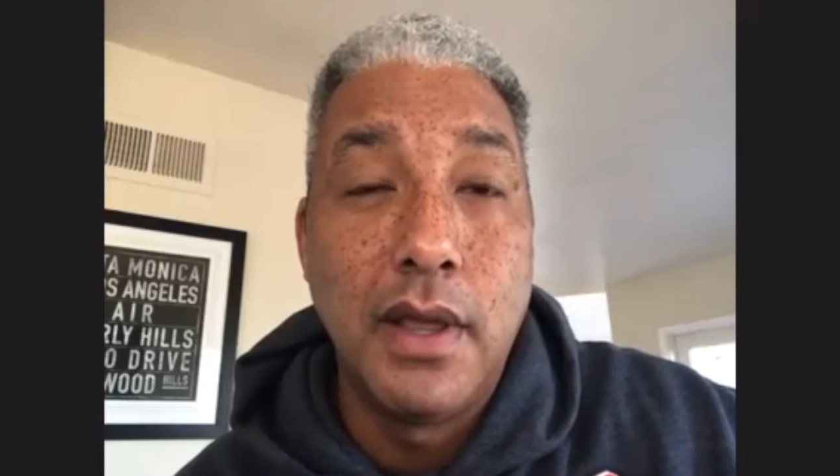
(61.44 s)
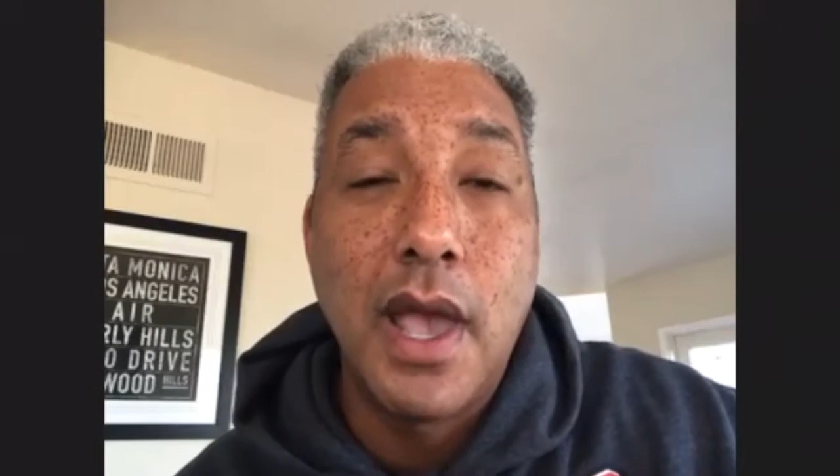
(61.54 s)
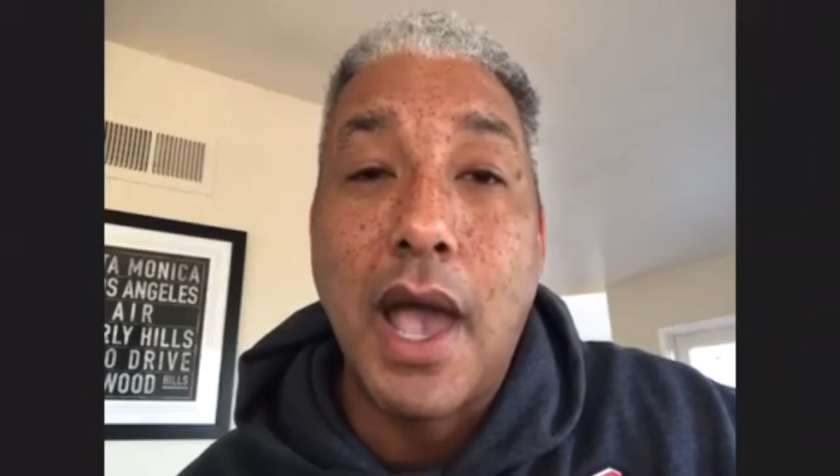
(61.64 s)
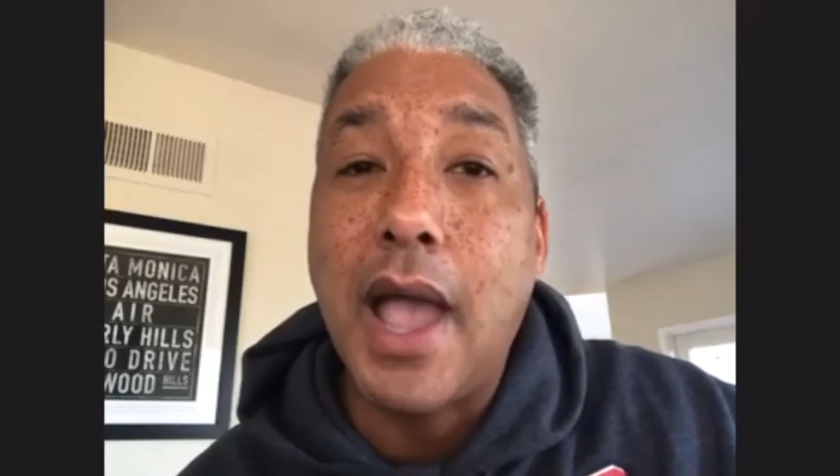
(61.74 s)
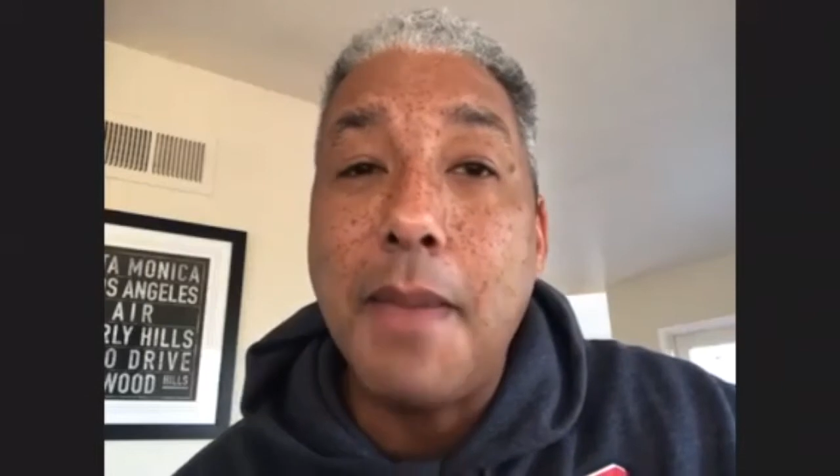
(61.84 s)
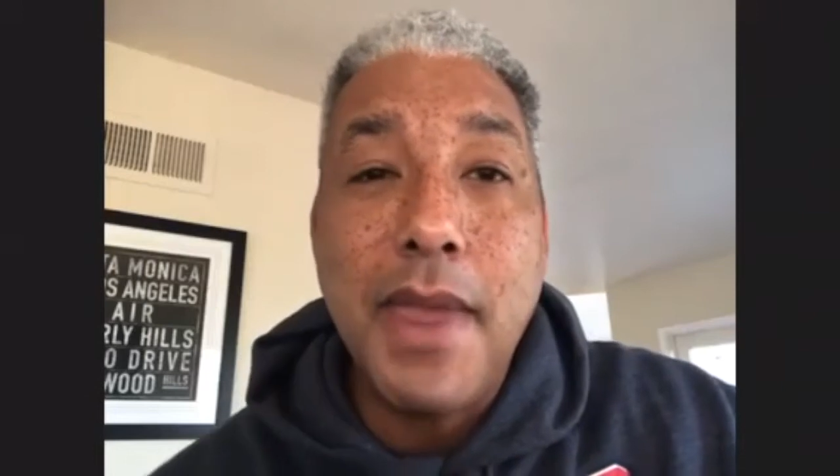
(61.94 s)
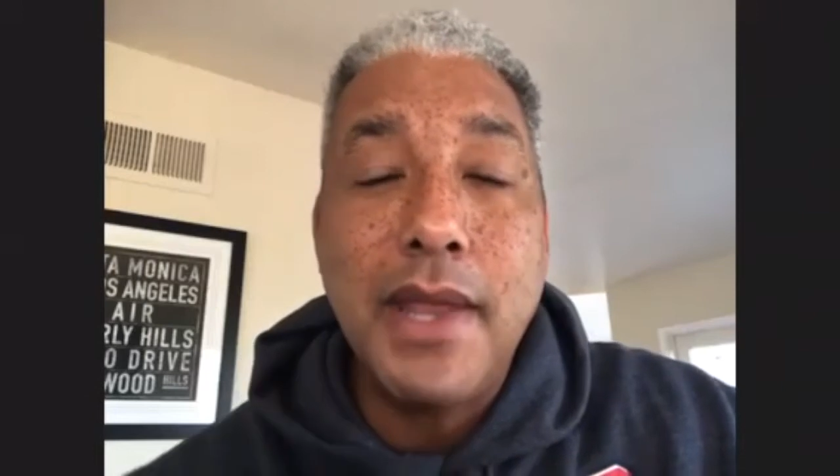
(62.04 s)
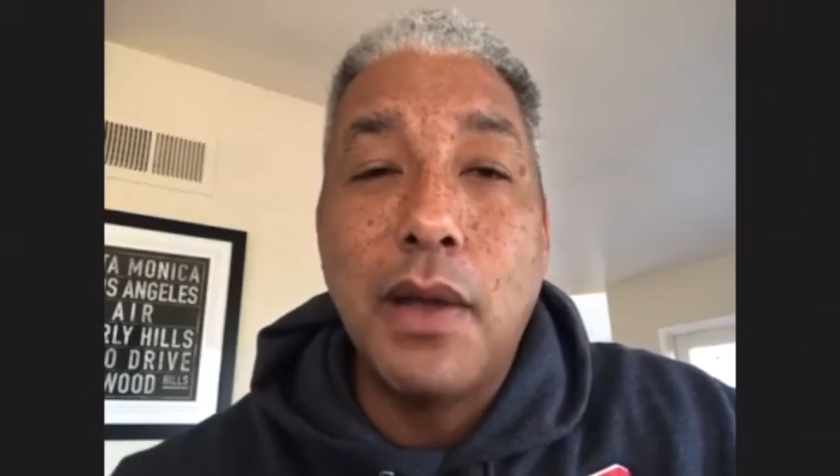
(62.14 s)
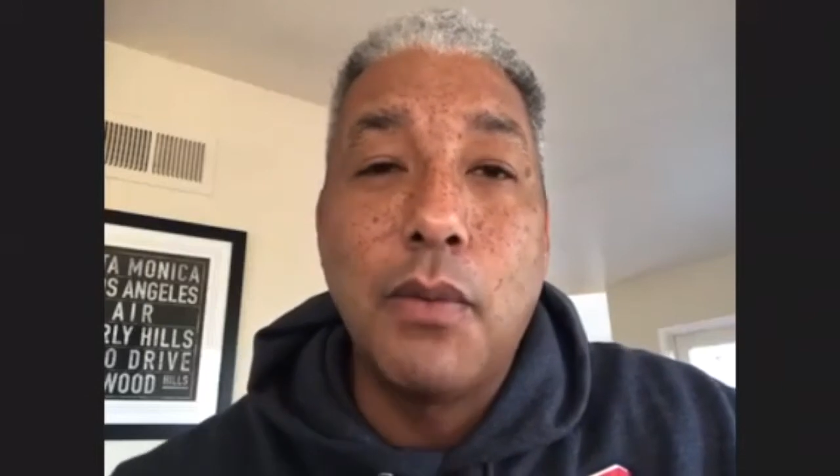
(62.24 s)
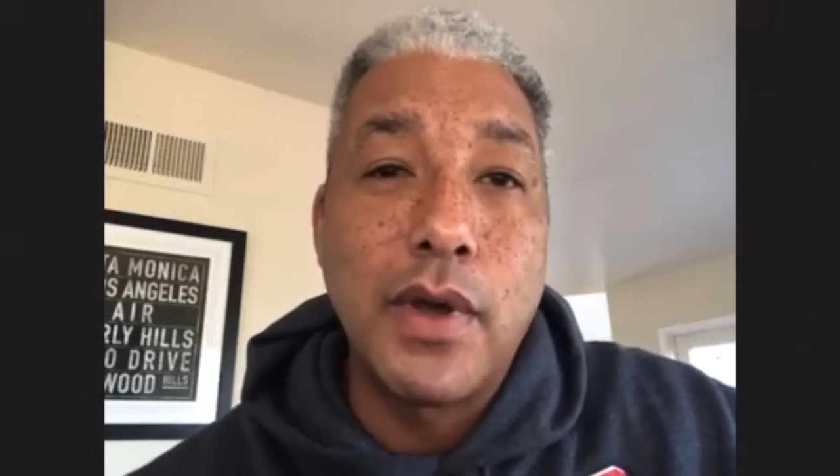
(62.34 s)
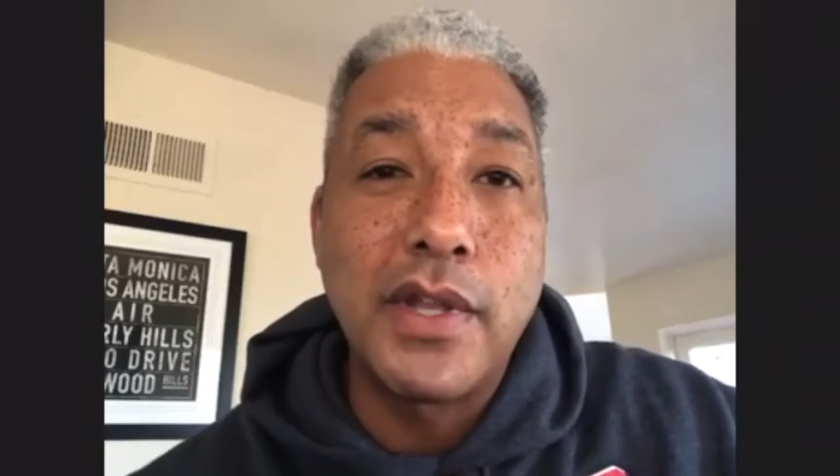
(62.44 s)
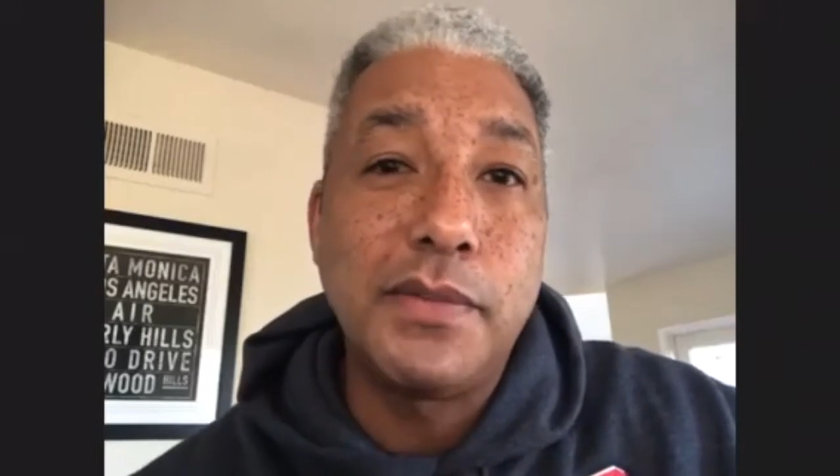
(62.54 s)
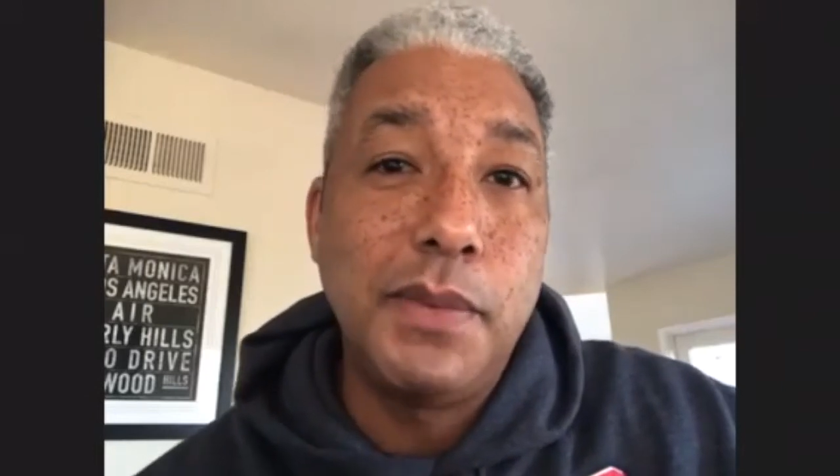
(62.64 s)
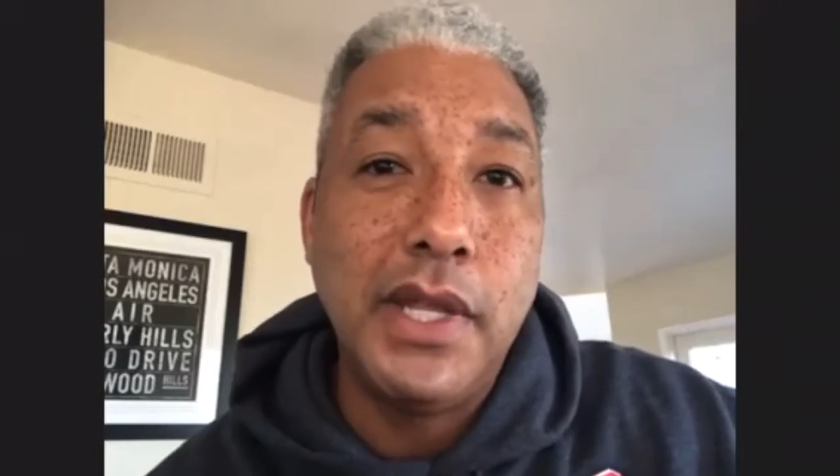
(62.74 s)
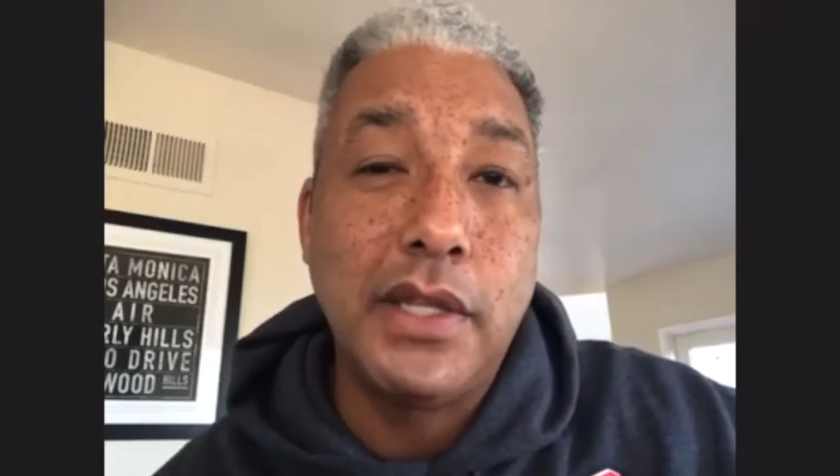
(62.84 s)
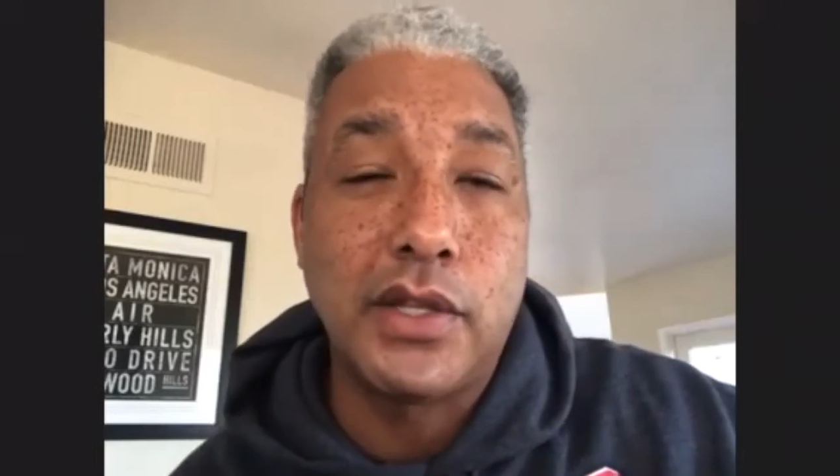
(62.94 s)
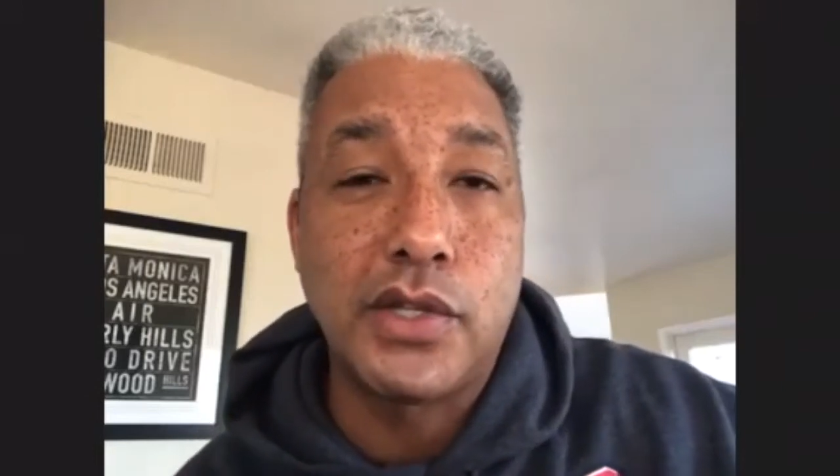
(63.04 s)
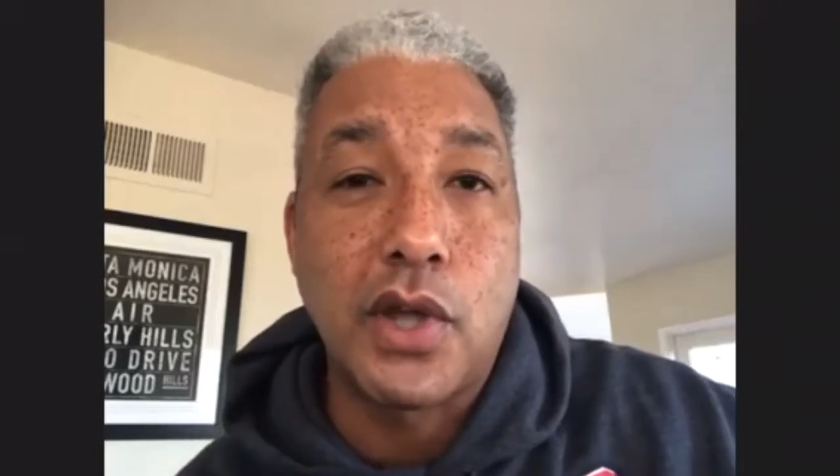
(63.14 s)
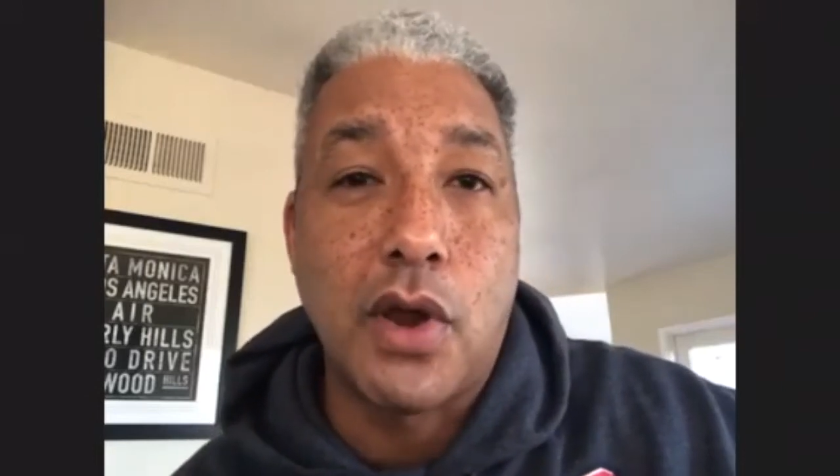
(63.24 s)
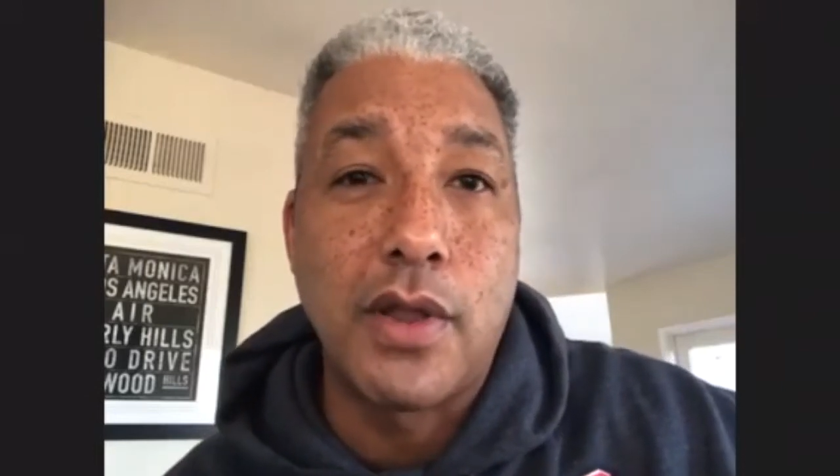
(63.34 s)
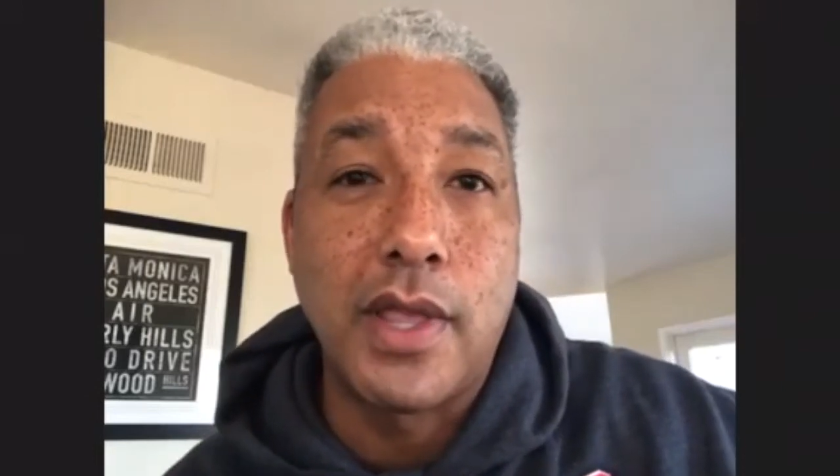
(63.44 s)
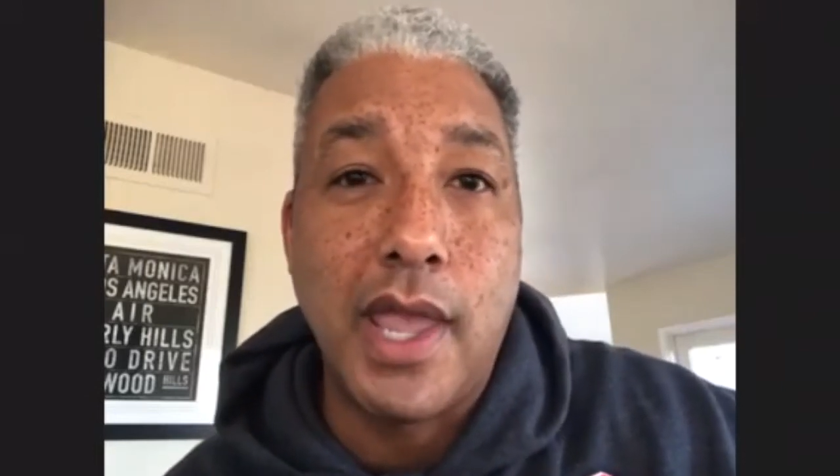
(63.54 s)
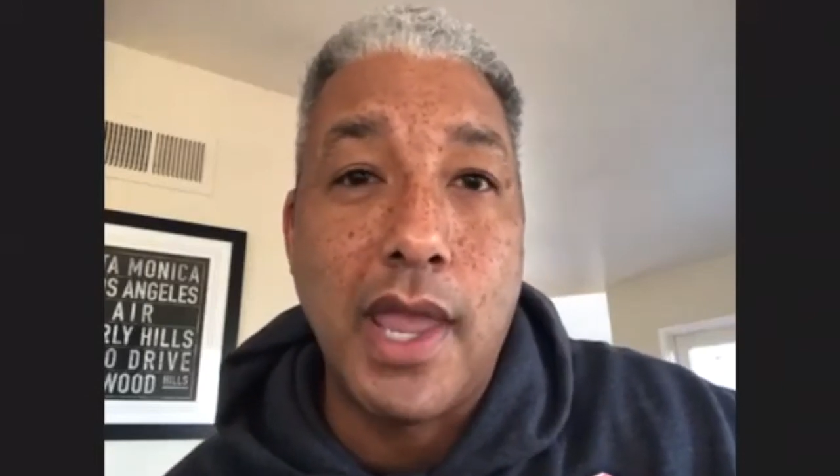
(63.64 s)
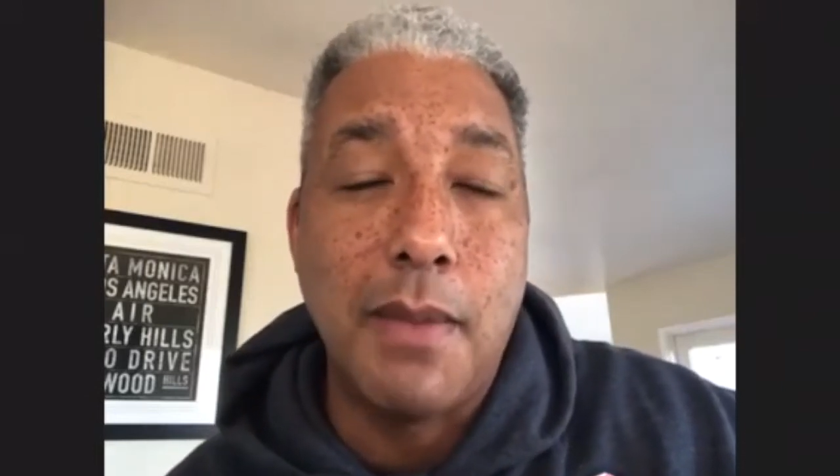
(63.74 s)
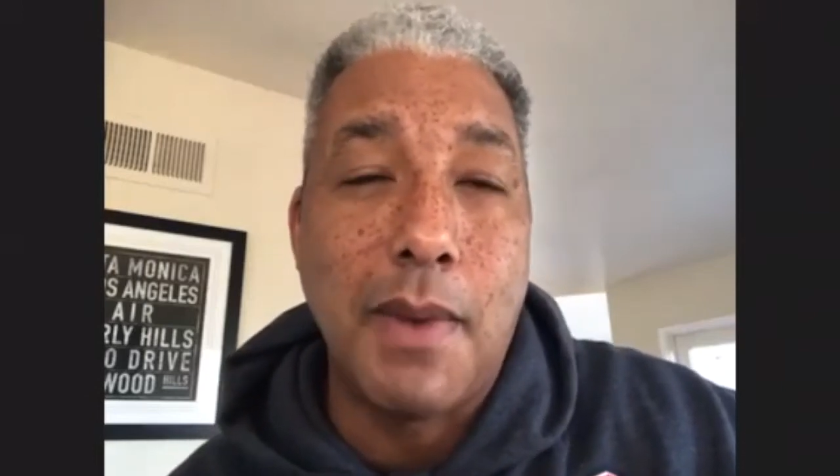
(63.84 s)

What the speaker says: I may not want to speak to the star of the game.